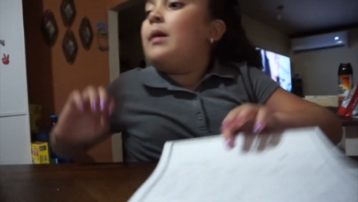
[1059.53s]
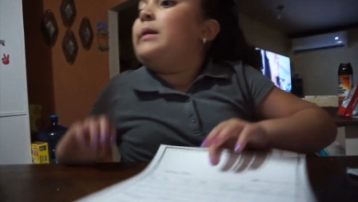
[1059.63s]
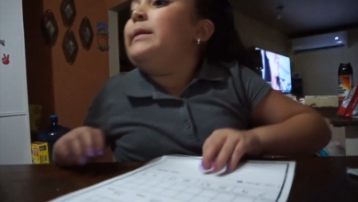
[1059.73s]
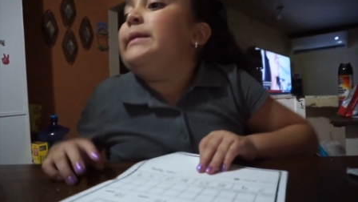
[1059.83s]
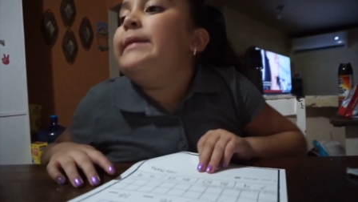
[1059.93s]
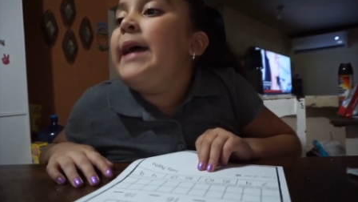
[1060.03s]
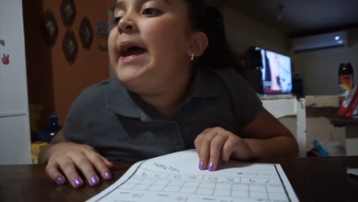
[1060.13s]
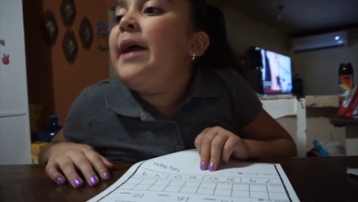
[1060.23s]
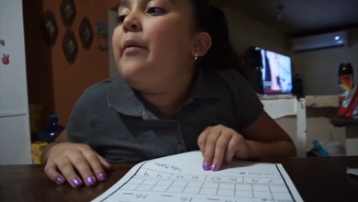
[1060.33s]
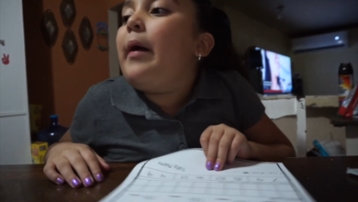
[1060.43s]

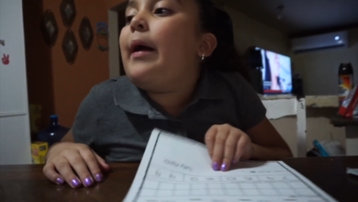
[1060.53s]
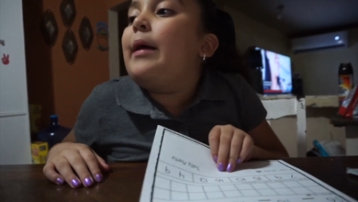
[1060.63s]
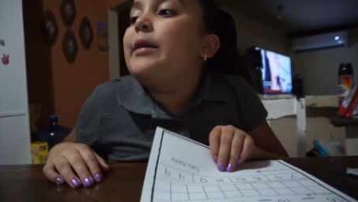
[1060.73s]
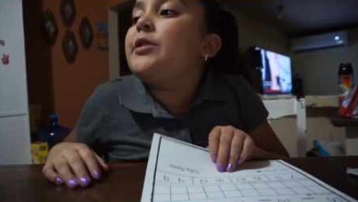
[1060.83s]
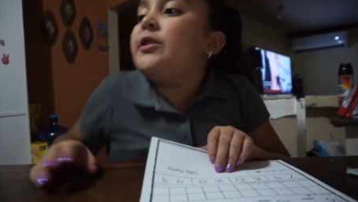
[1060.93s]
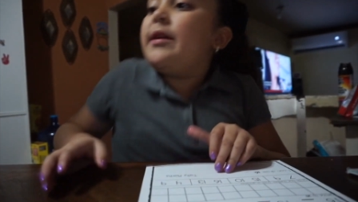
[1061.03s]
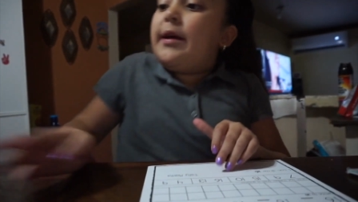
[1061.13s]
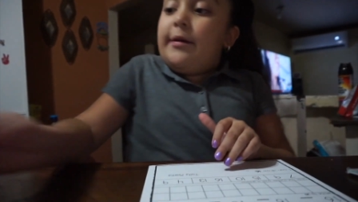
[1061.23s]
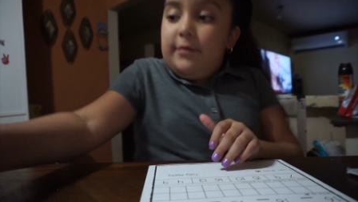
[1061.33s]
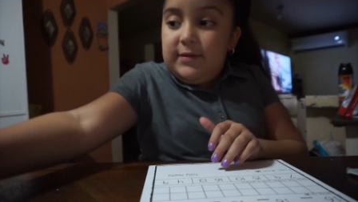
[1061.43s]
Today, what color should I
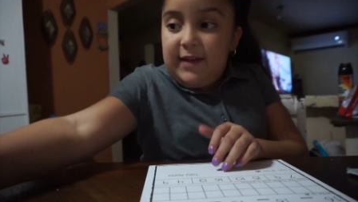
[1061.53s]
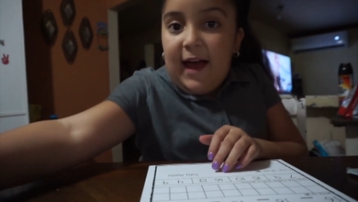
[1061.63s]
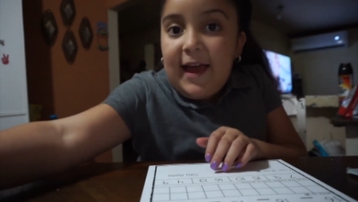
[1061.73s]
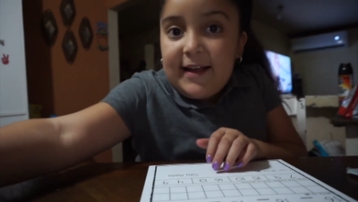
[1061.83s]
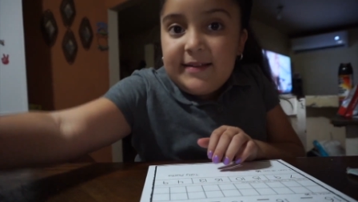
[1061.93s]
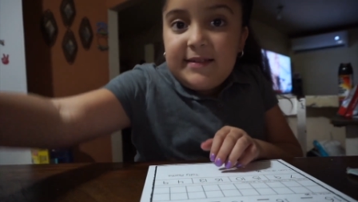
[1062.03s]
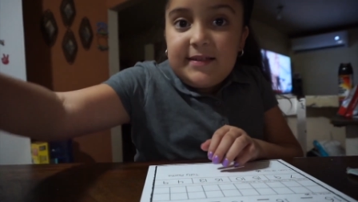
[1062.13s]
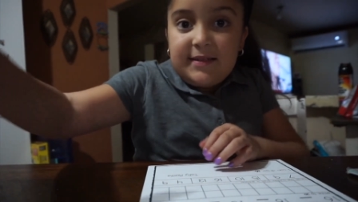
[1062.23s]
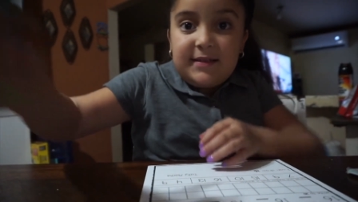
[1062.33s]
use, guys?